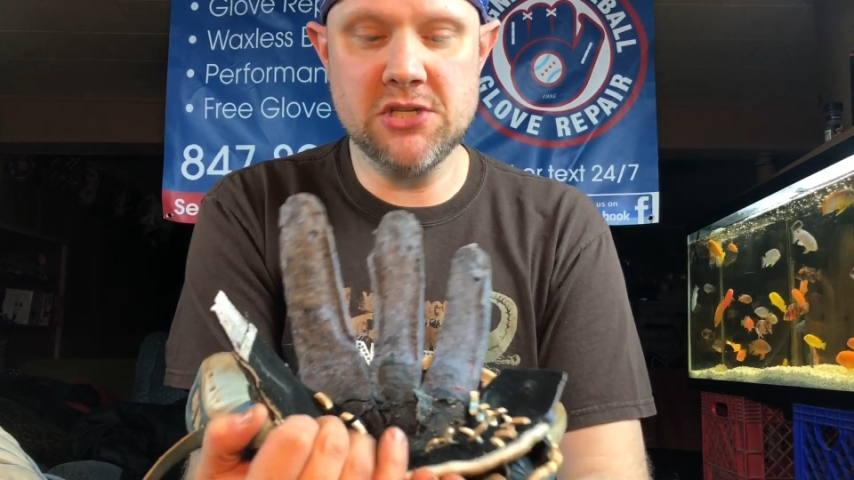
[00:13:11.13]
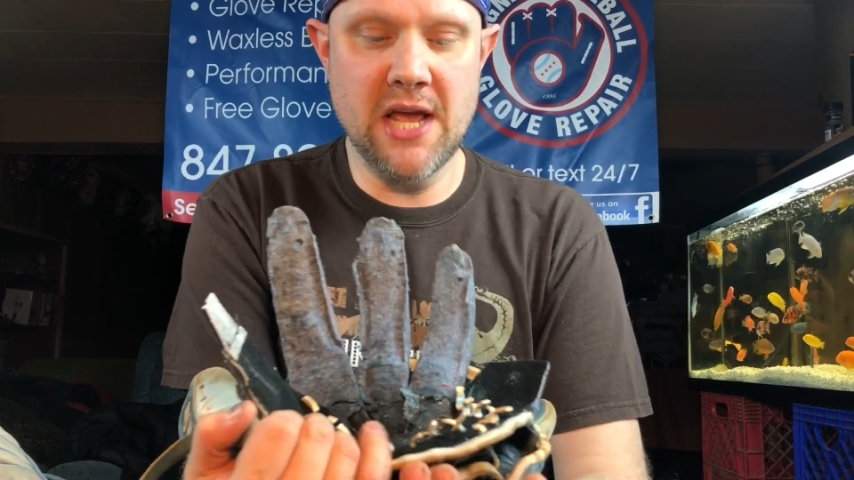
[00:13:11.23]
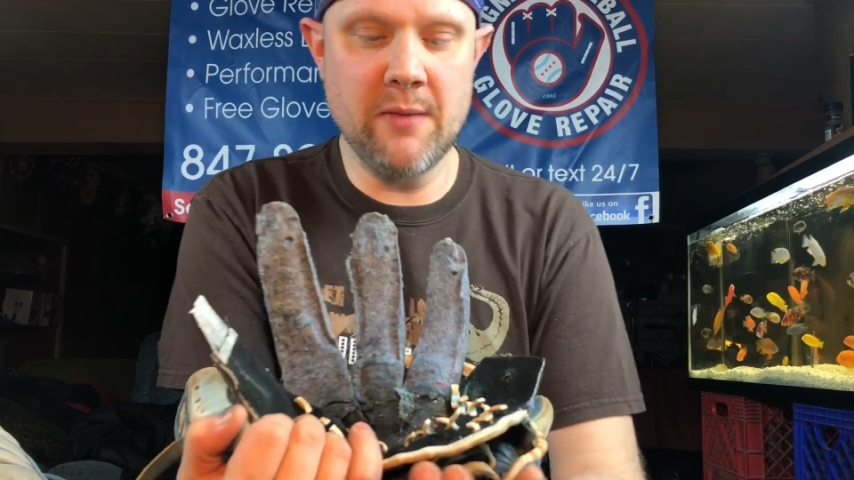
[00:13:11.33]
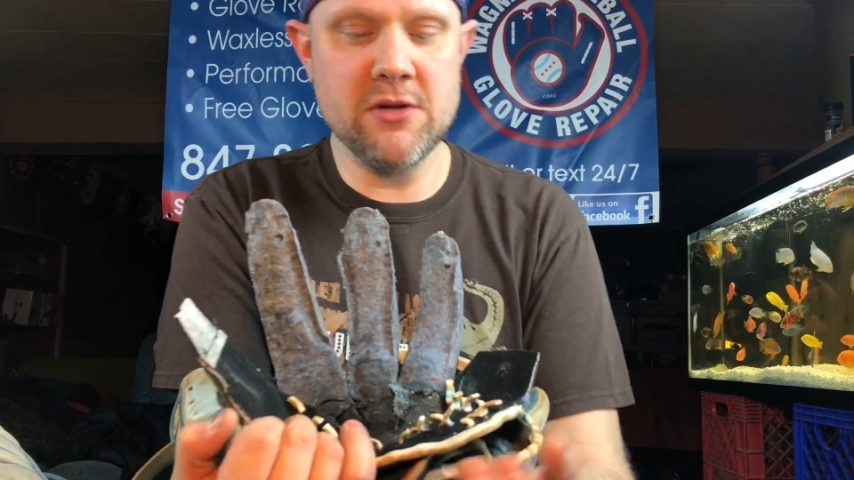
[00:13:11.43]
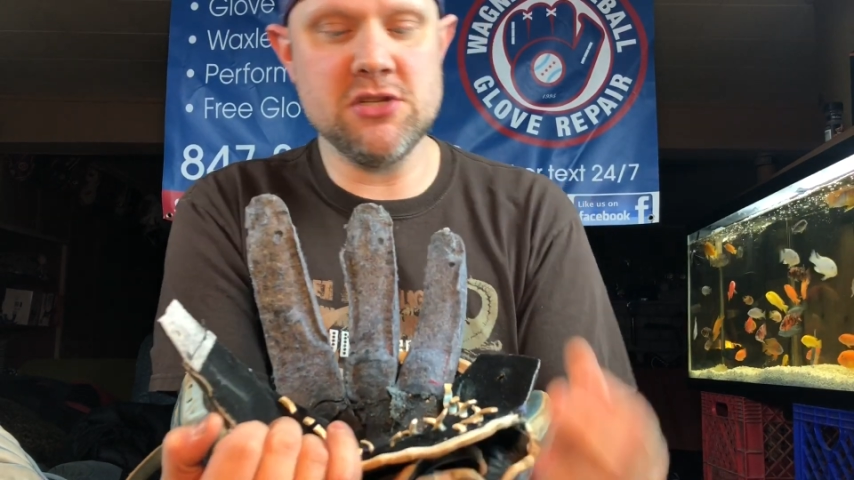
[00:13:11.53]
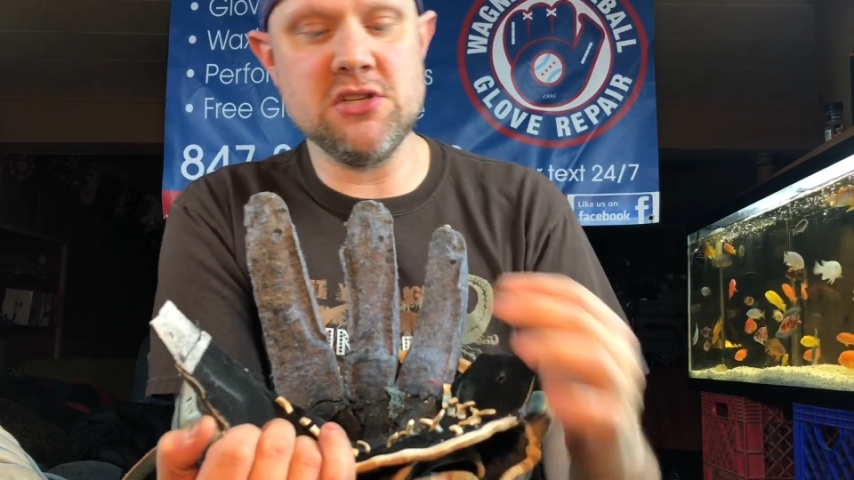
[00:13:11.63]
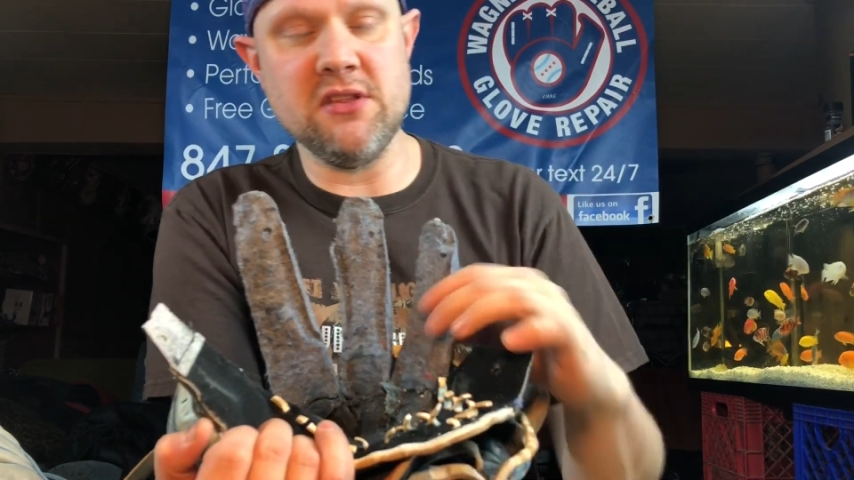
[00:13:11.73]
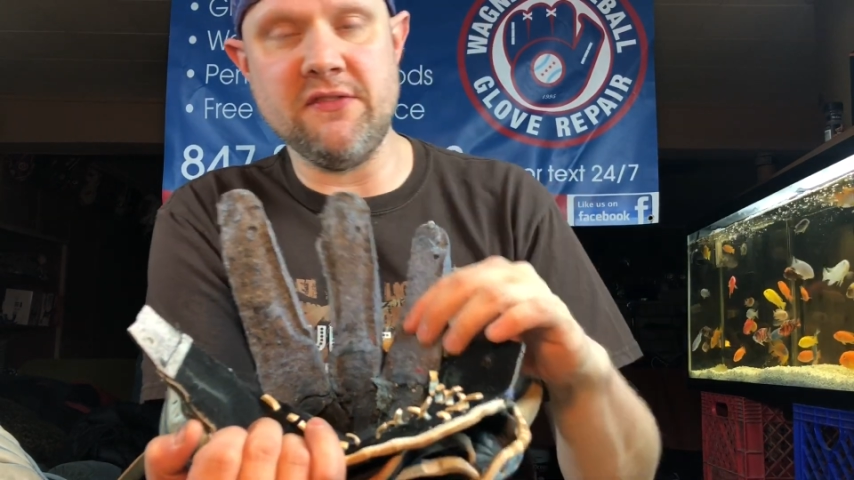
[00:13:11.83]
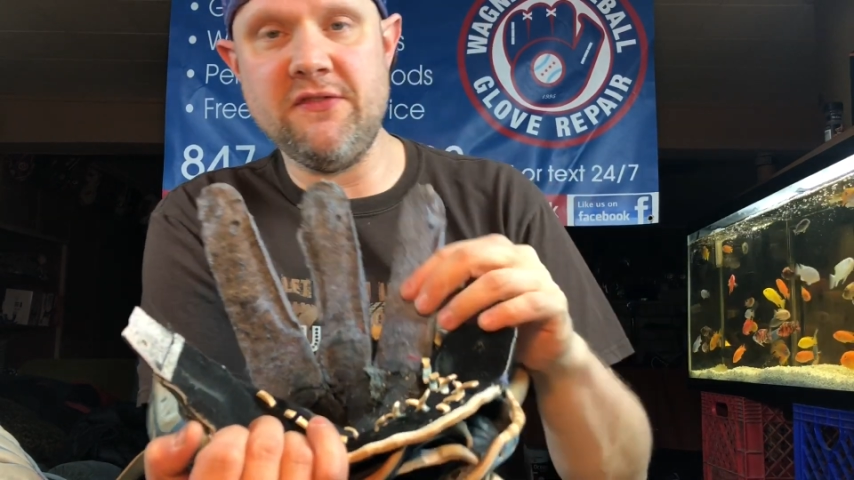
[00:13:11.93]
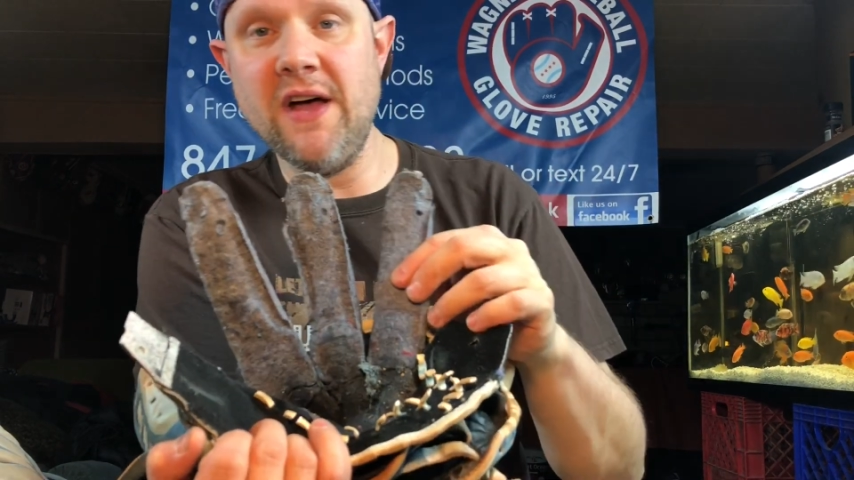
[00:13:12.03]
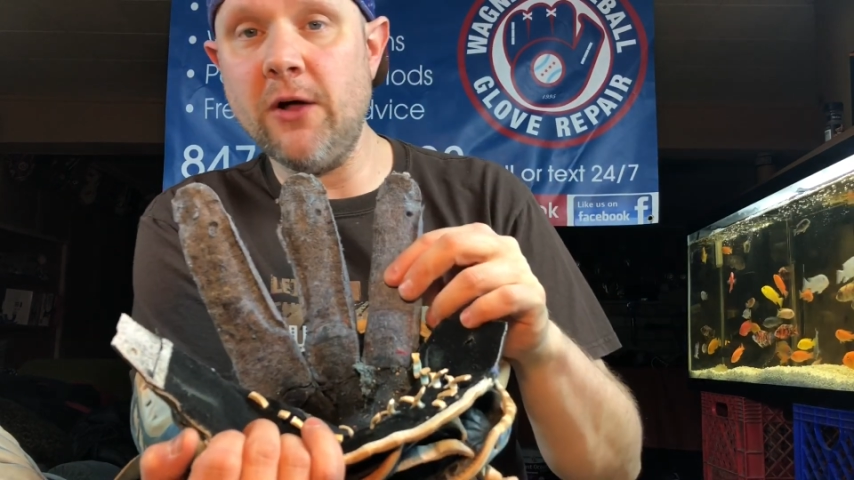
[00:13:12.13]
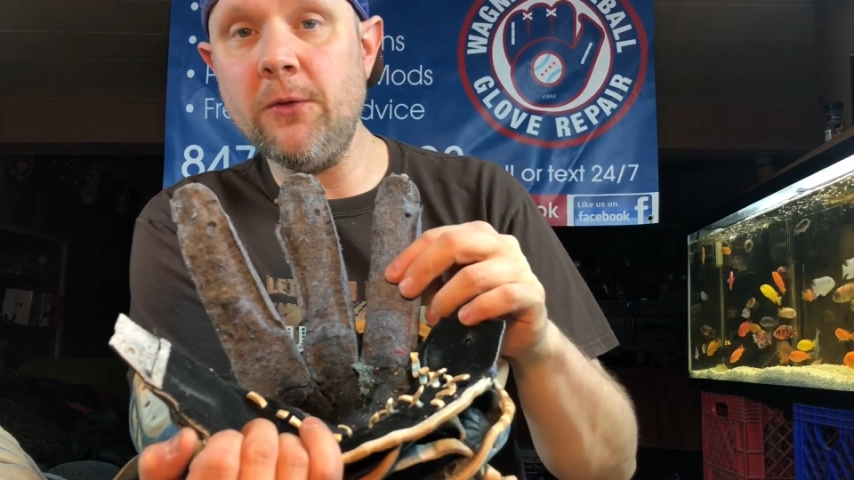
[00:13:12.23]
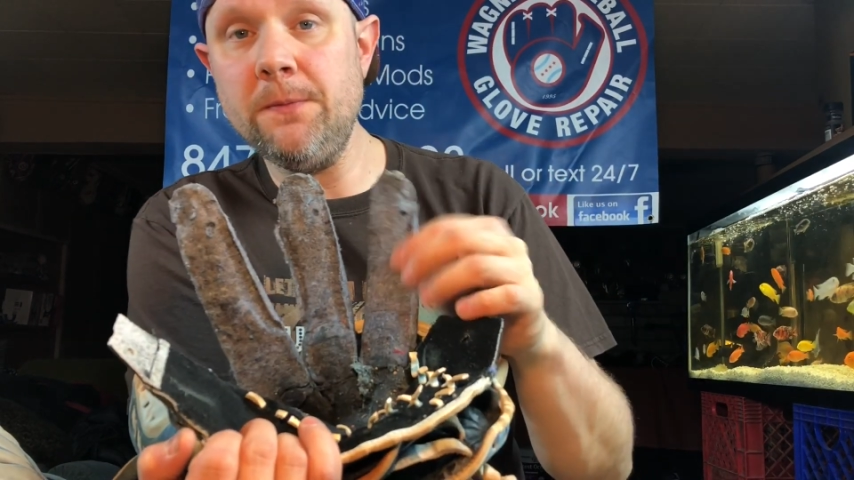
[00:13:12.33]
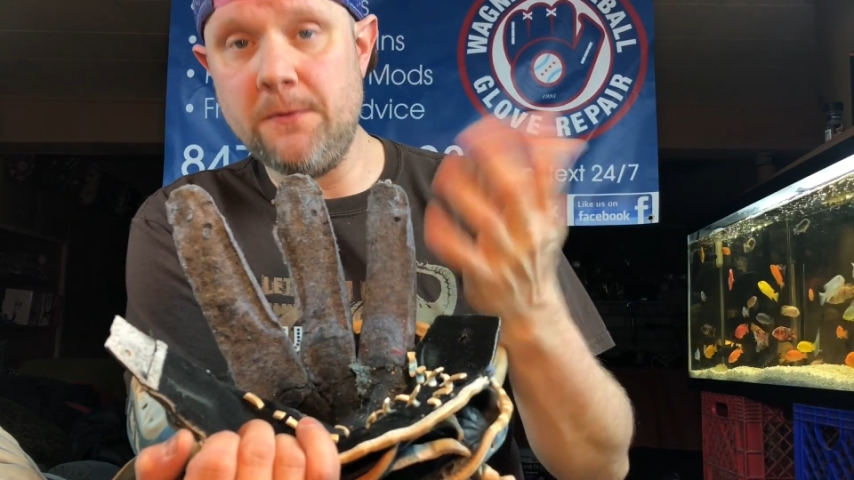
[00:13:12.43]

damage to the felt.